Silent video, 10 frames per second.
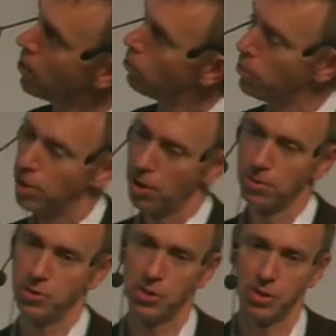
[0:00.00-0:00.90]
We were
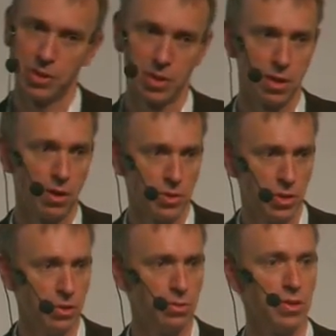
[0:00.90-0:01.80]
conscious that our
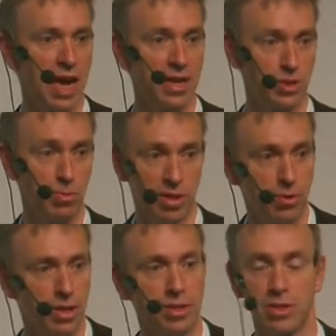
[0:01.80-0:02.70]
student
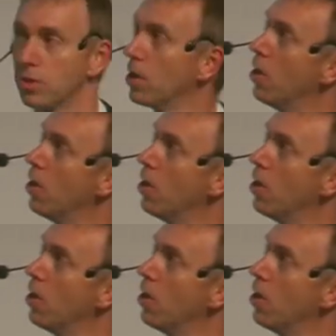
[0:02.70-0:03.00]
experience